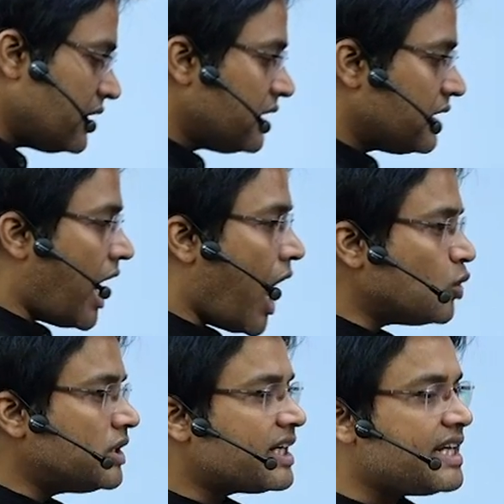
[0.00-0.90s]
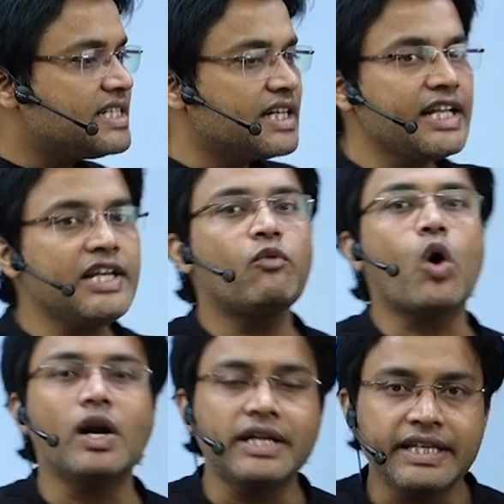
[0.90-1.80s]
how the religion
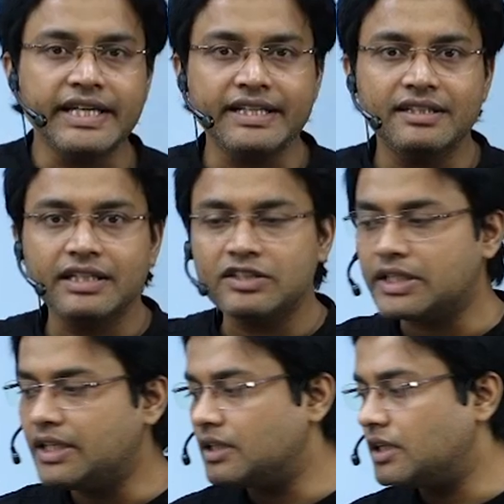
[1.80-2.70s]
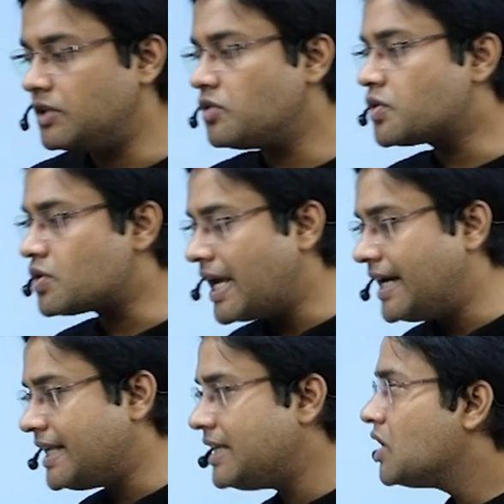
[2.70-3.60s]
evolved in the
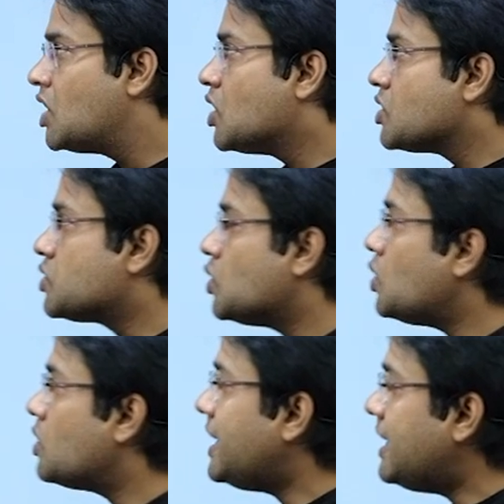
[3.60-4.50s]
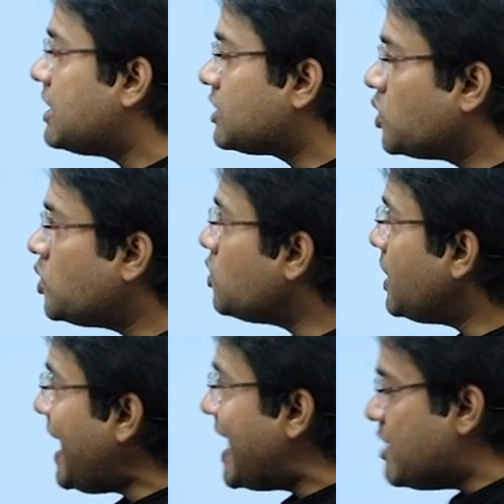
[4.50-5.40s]
society. So through
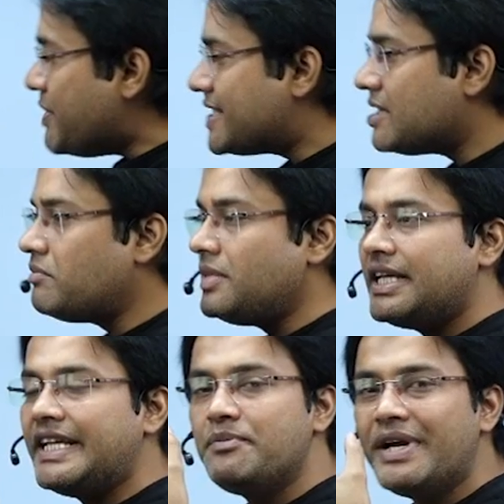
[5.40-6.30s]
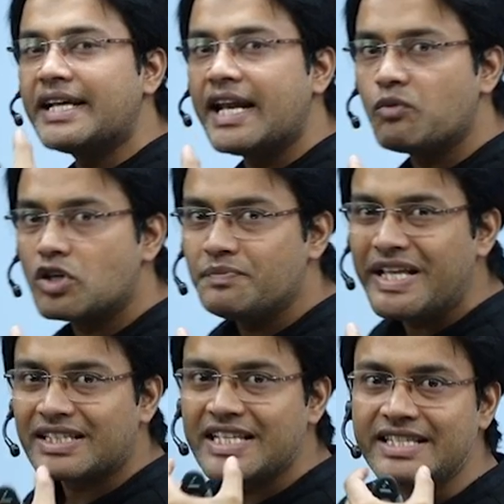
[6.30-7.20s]
animism, E.B. Tylor was
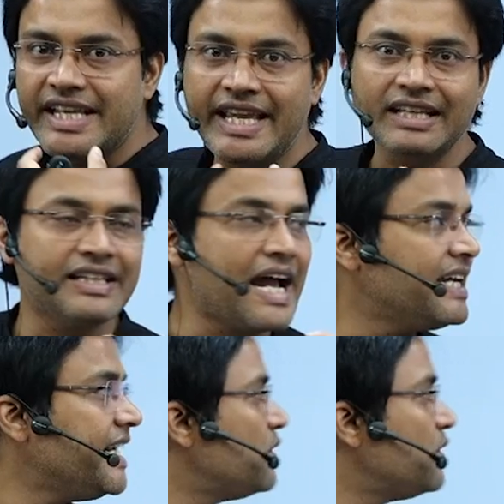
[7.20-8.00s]
basically saying that it